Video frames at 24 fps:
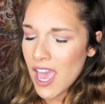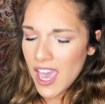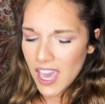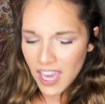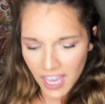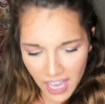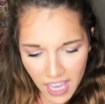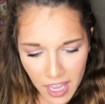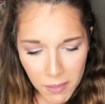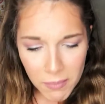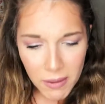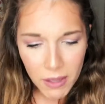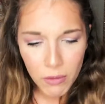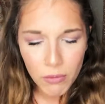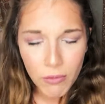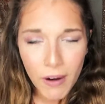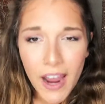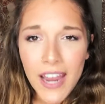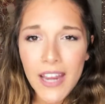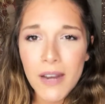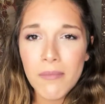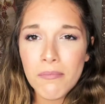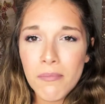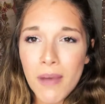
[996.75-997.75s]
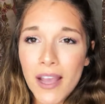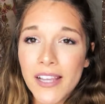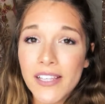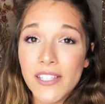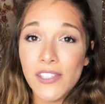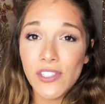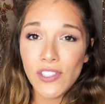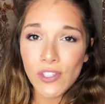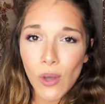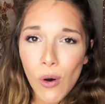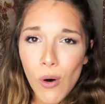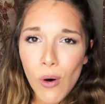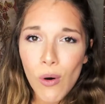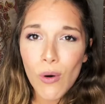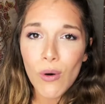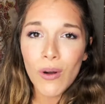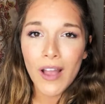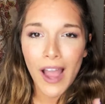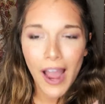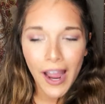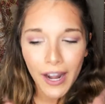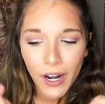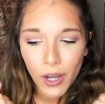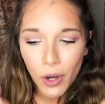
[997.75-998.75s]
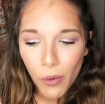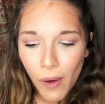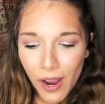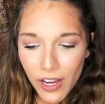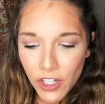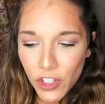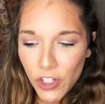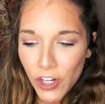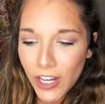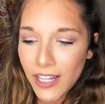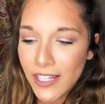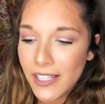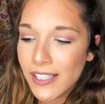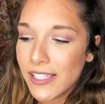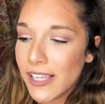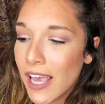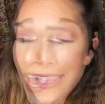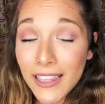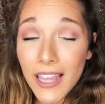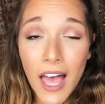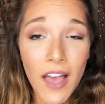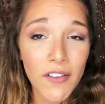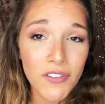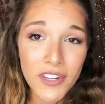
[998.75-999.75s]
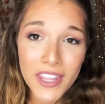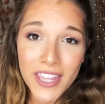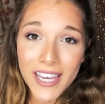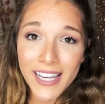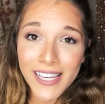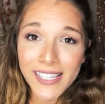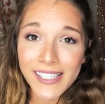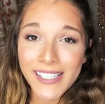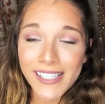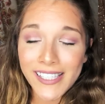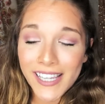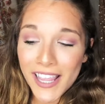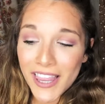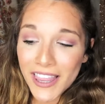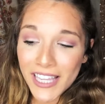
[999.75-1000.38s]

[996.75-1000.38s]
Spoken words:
hit me right in my soul kind of questions. Loved this.